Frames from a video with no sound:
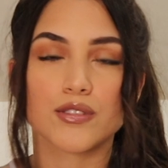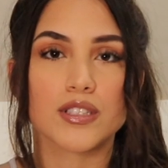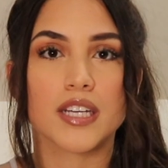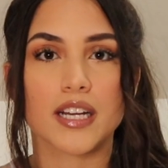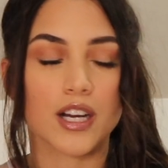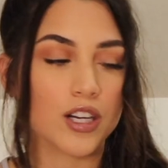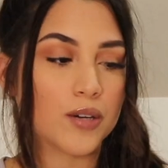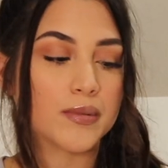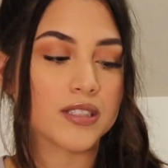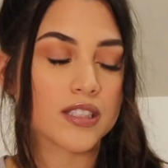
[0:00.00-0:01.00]
to get
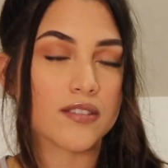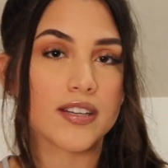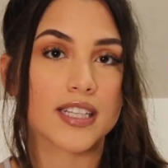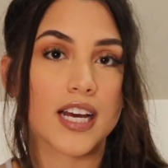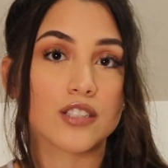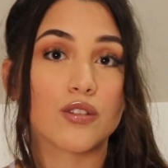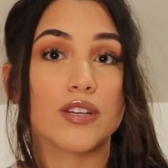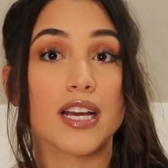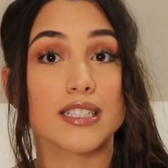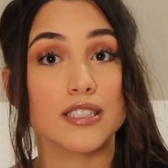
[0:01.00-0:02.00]
up and stuff like that. So
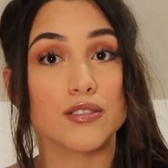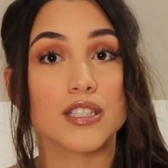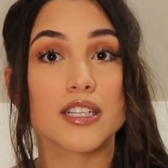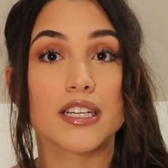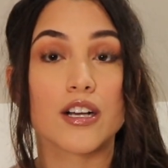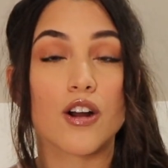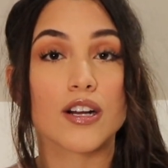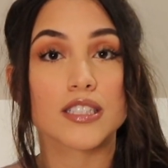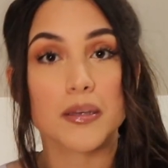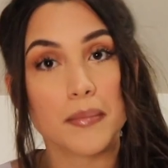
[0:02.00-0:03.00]
yes, the utility
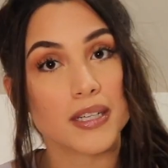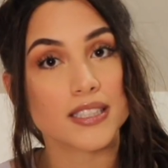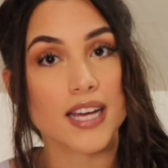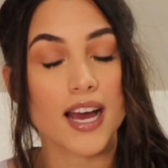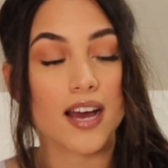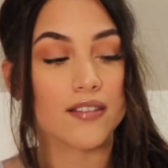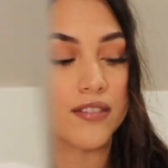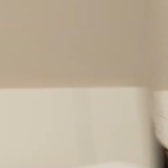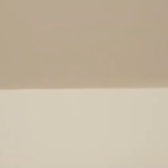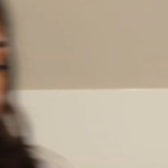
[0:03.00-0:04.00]
cart is a
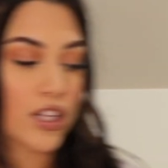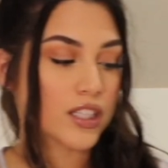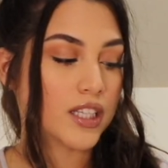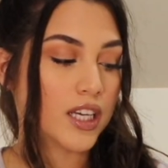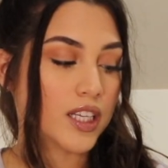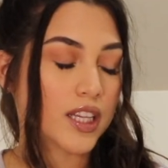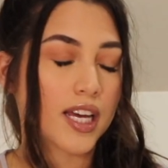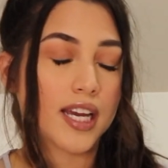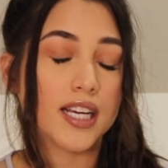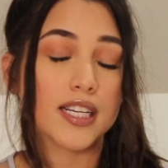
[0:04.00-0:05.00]
must-have. Another thing
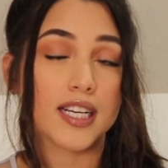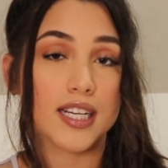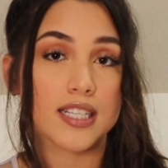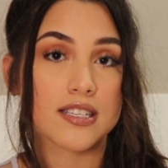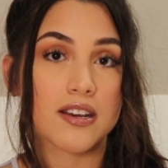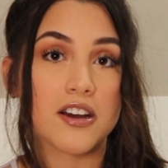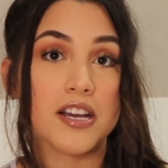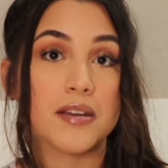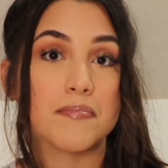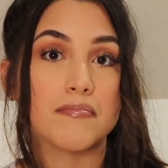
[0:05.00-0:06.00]
that it is
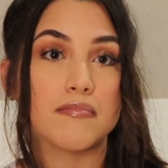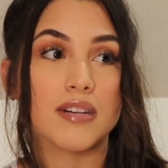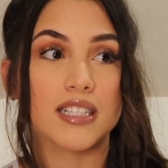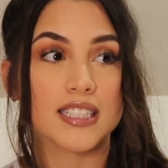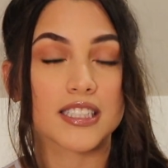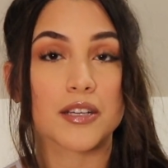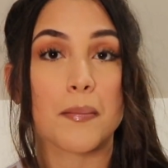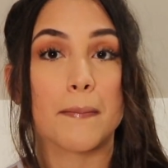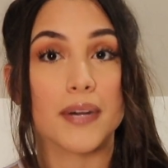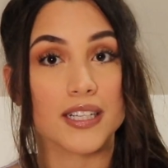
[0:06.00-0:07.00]
a
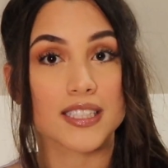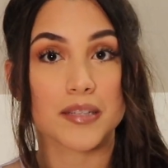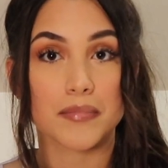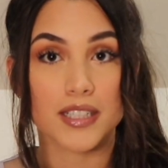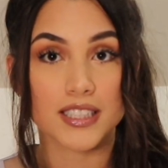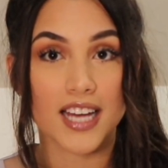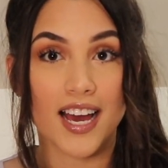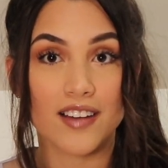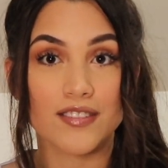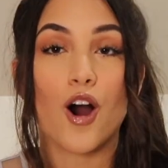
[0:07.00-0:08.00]

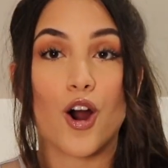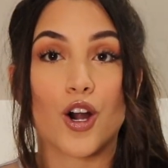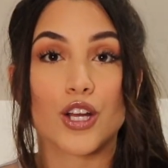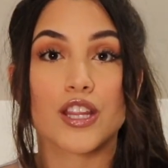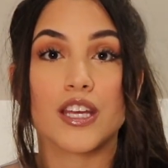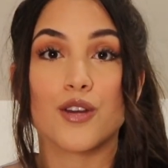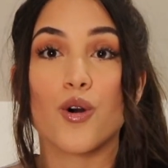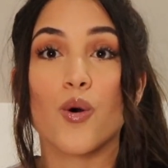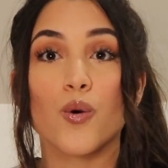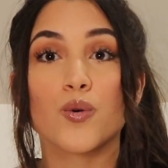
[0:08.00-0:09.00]
must-have are the
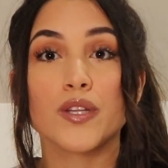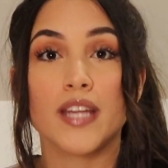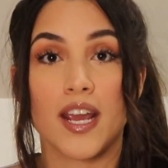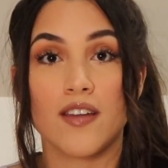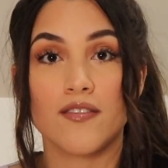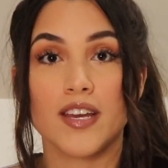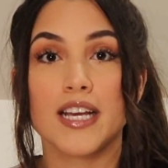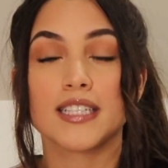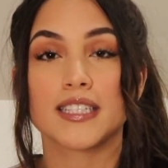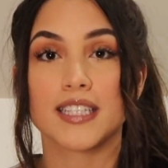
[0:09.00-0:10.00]
Old
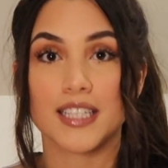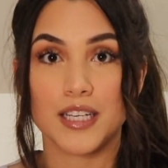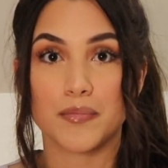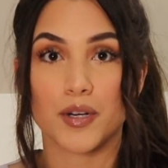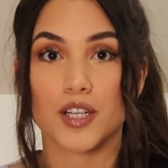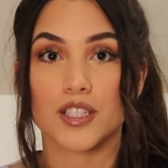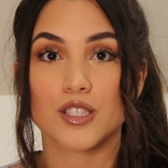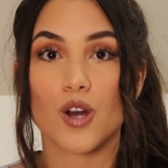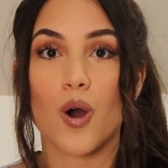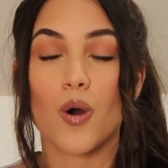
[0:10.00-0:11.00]
Navy
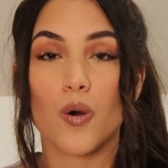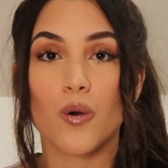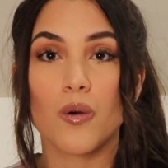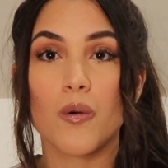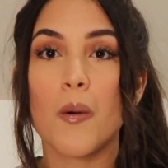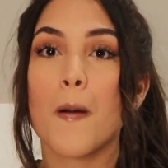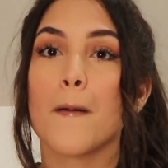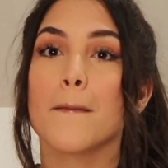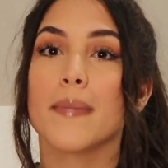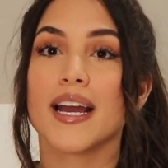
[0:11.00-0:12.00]
sleepers. Oh
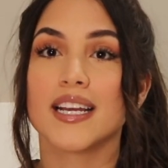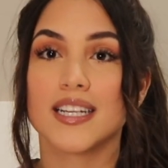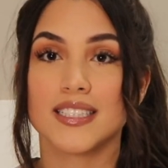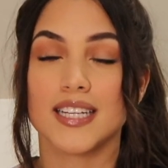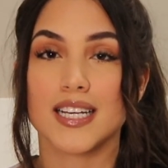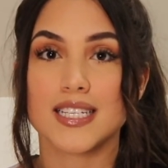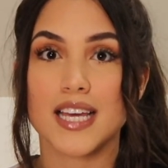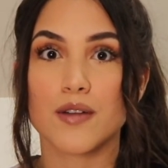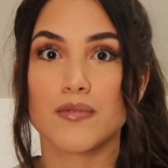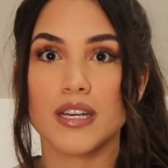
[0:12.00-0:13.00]
my goodness.
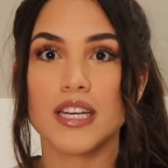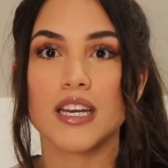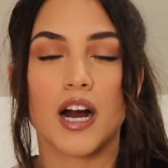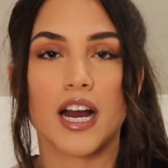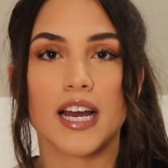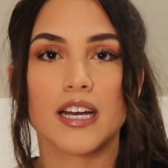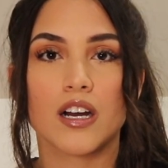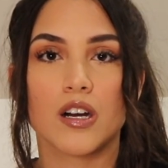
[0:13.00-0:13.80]
Like we buy